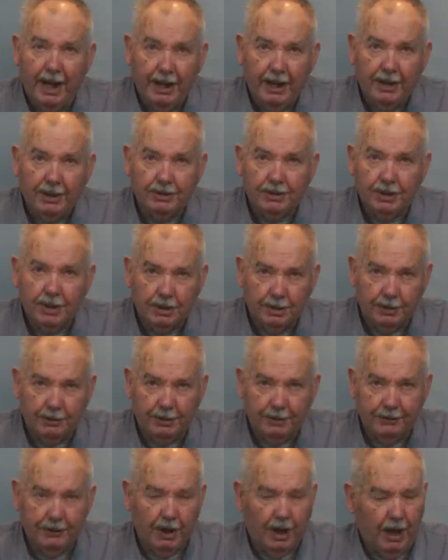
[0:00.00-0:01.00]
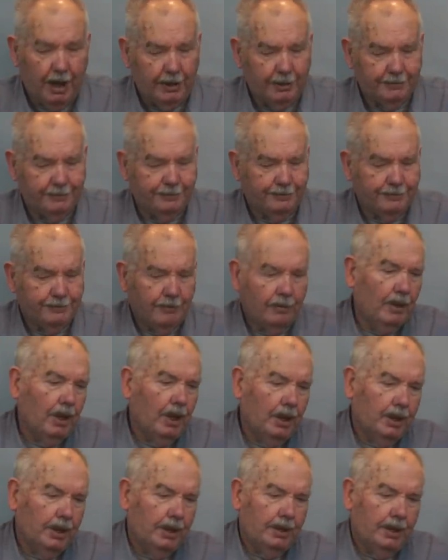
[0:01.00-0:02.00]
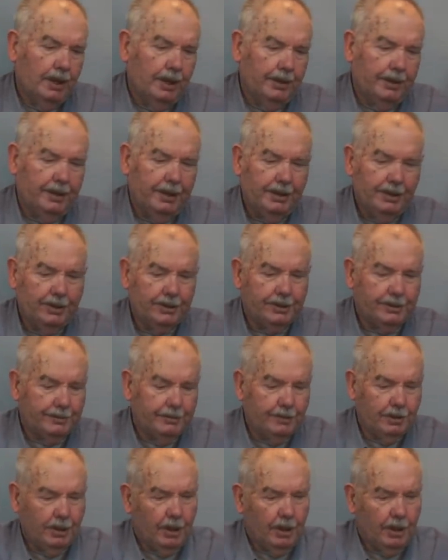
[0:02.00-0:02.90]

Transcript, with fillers: aids that we've got. Now these